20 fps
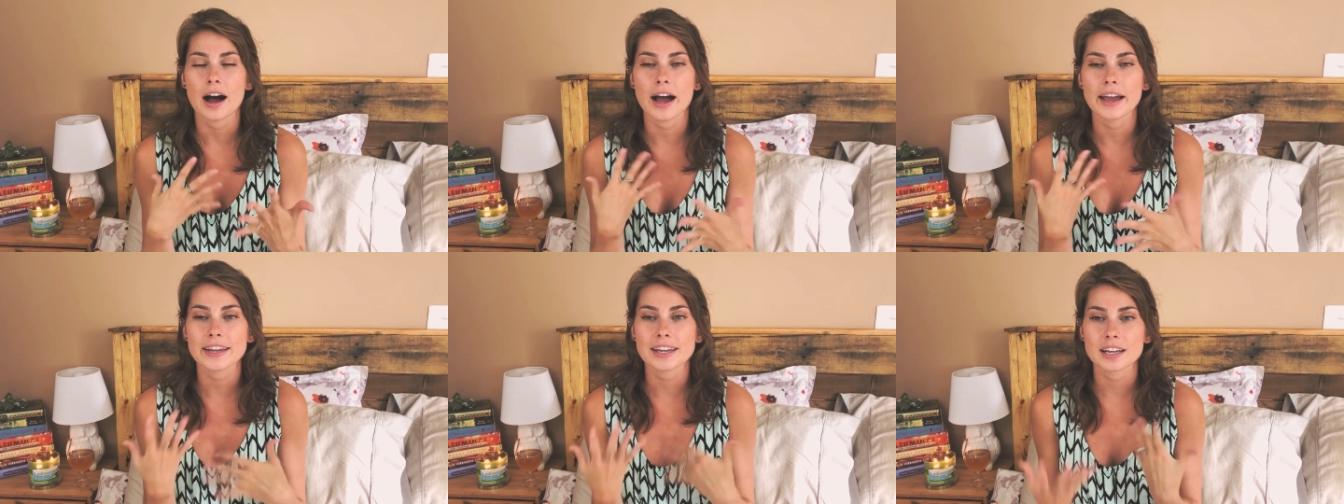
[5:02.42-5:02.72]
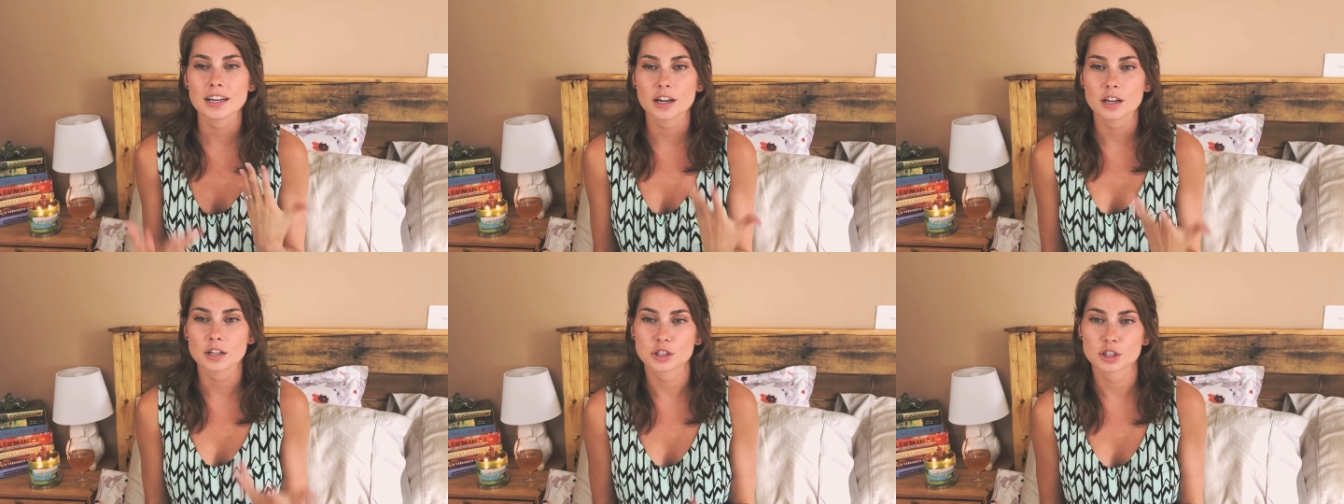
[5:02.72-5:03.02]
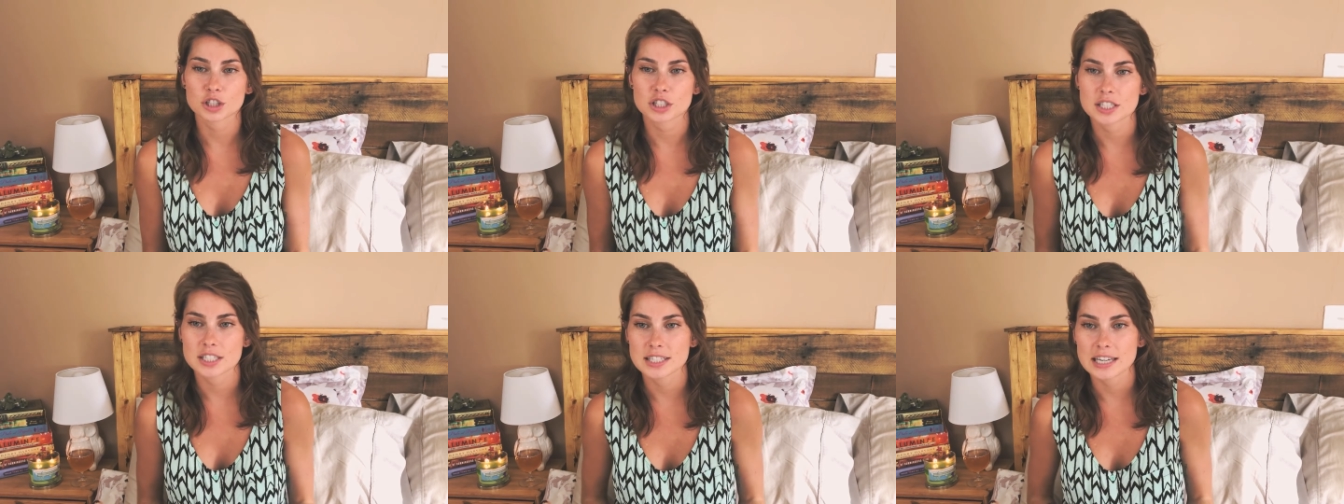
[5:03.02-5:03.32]
I can
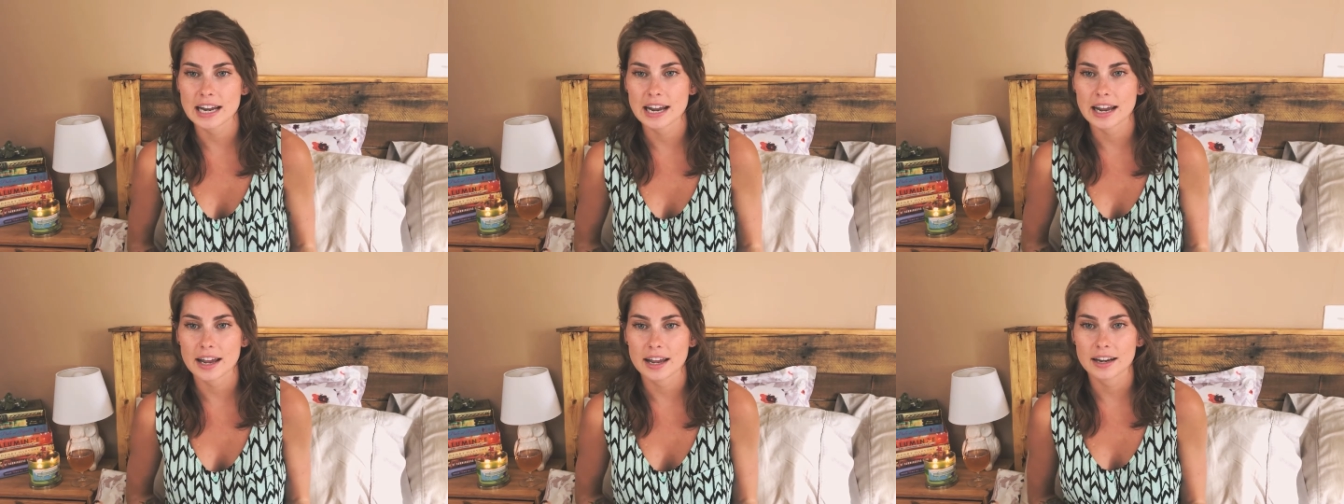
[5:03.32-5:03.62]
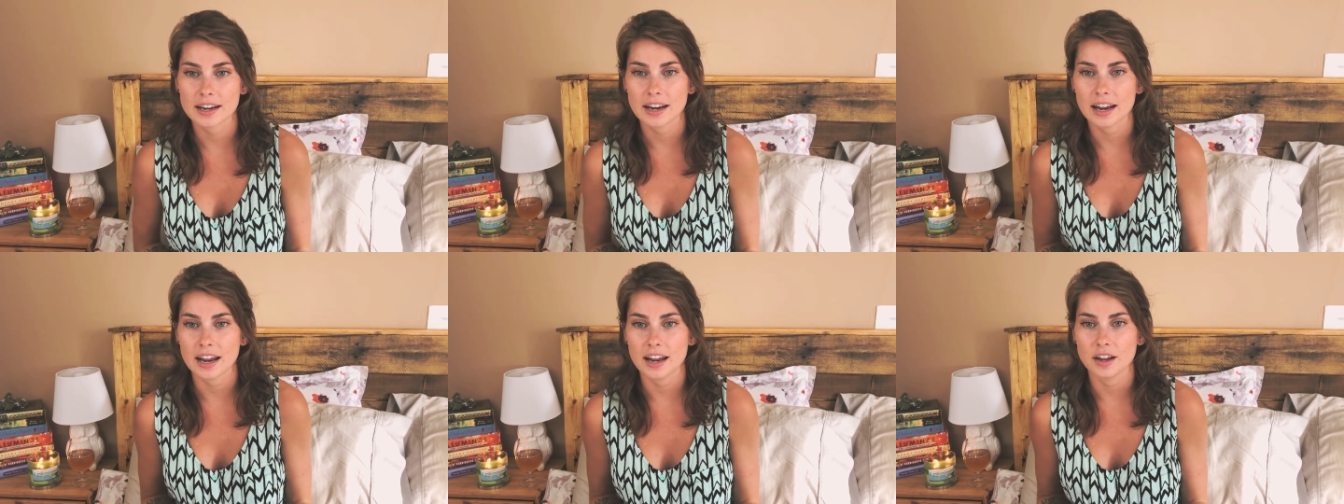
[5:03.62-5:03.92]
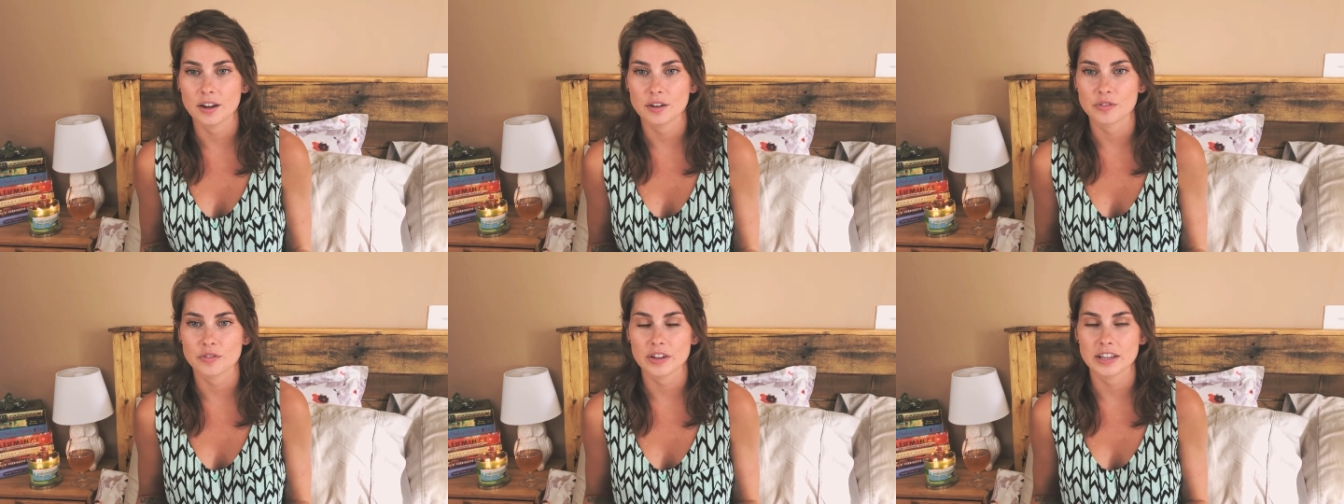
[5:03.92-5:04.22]
understand
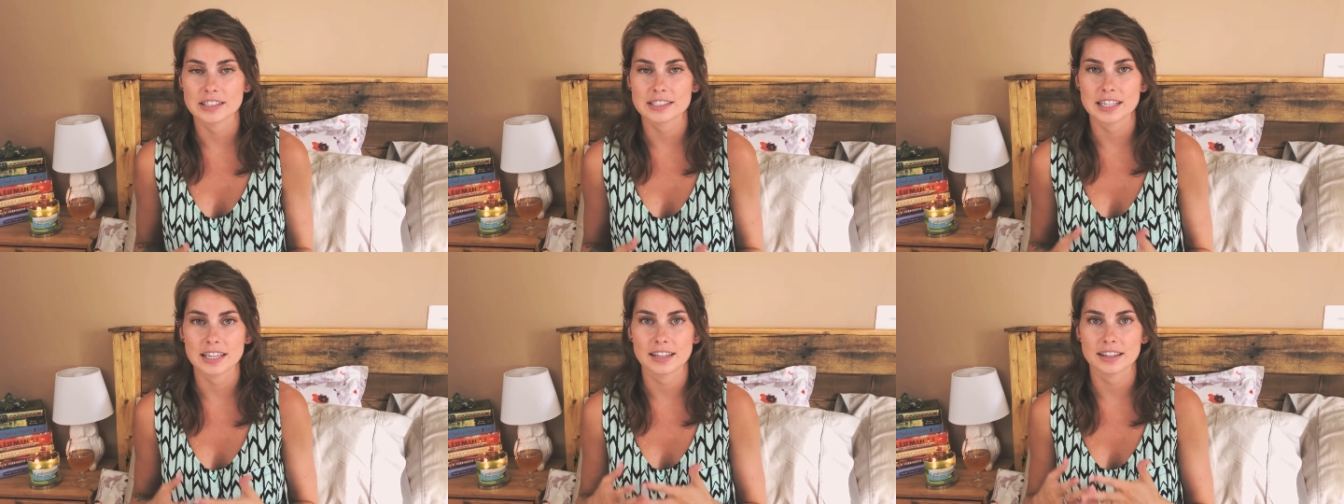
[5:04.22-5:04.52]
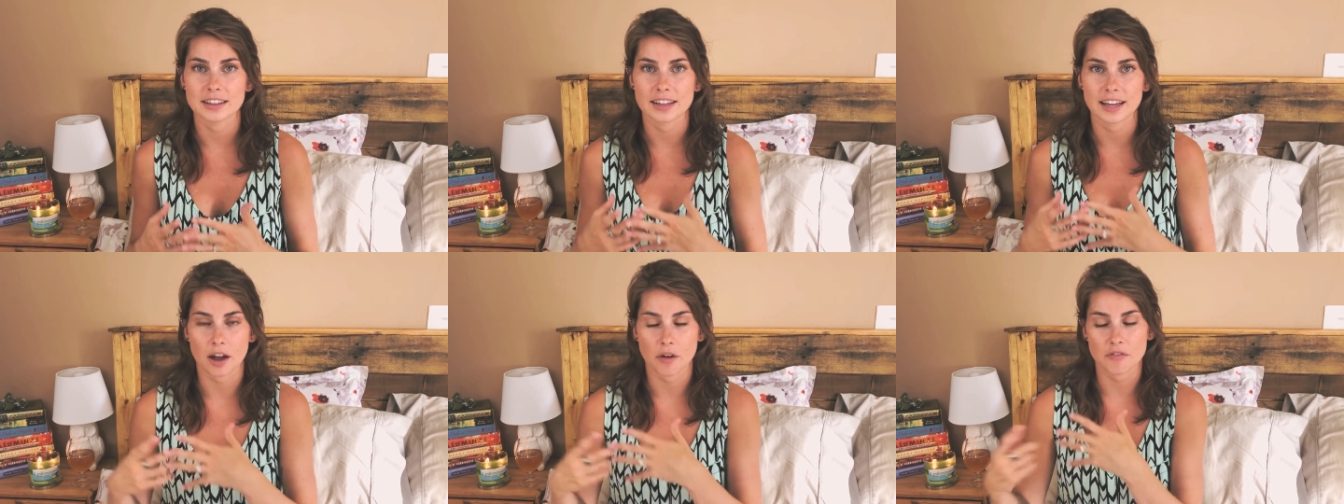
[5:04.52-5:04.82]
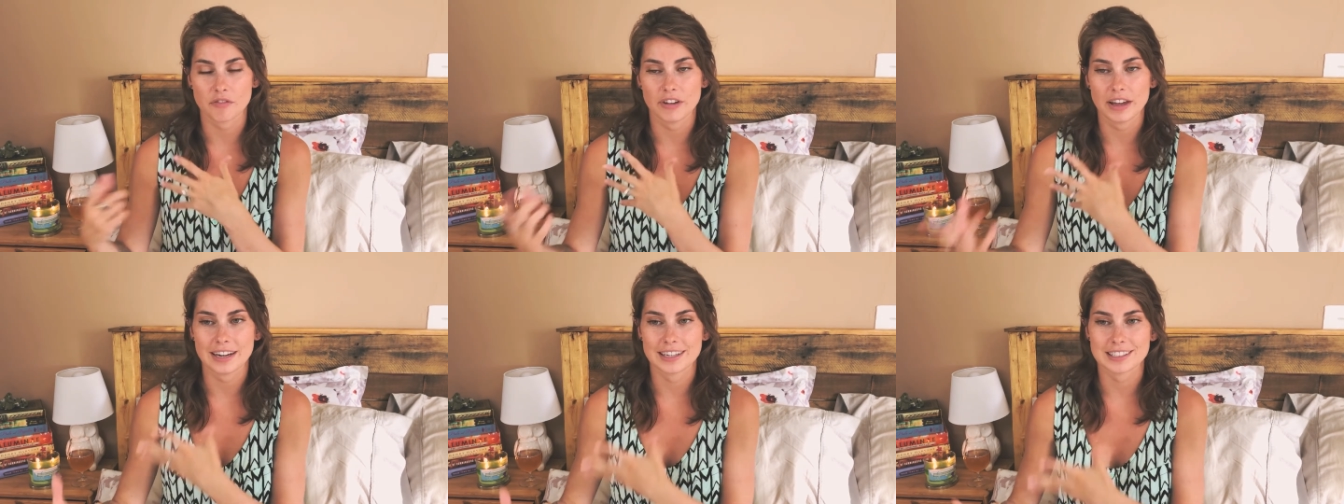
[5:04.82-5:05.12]
if it's in, like, a
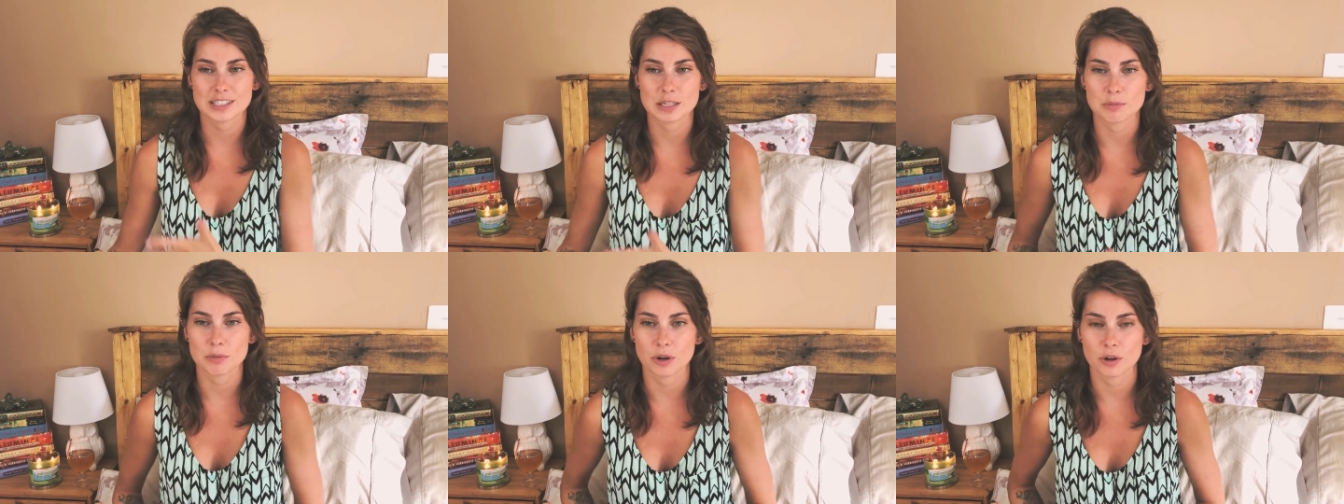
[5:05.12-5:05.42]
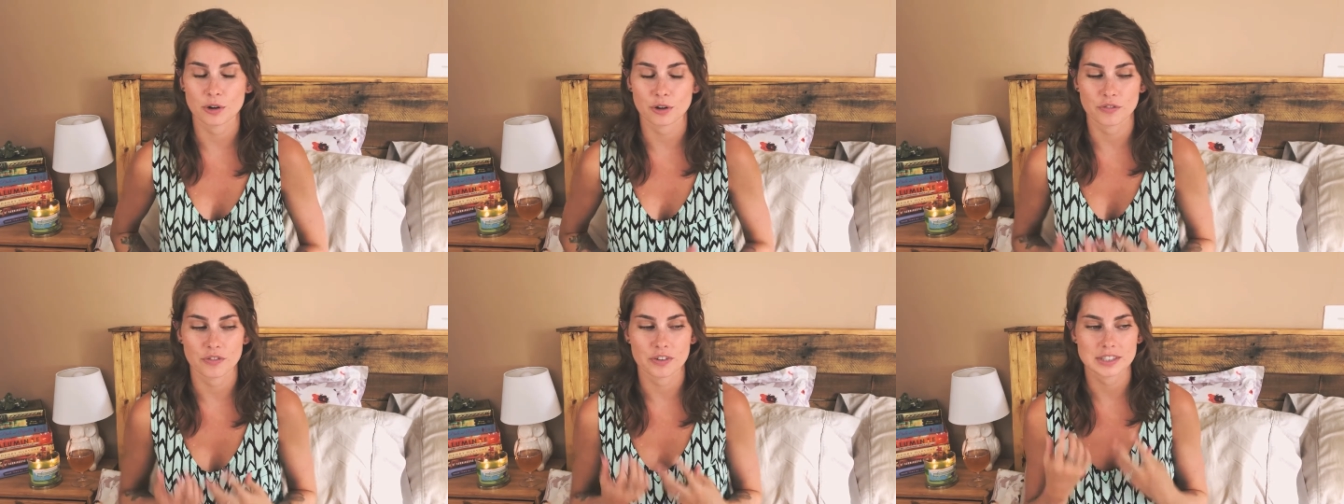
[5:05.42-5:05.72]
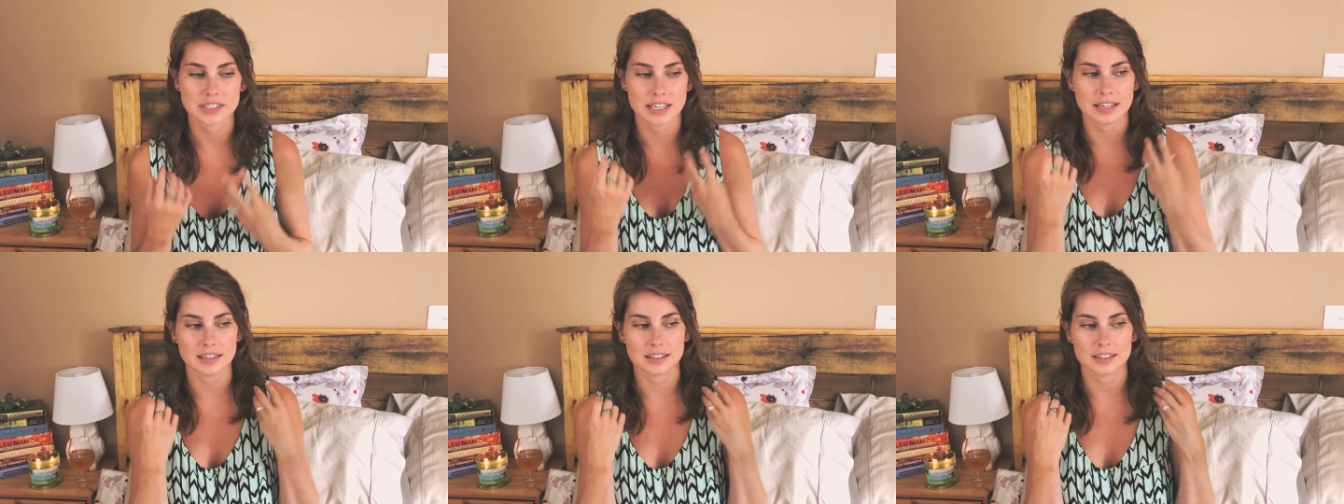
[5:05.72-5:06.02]
fantasy book or if
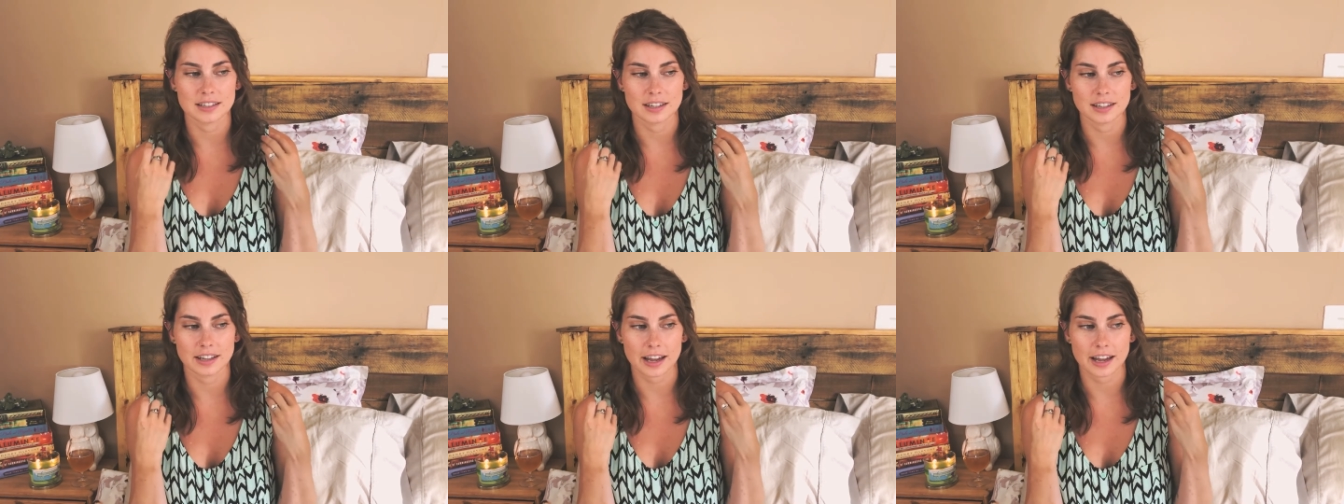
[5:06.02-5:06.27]
it's in,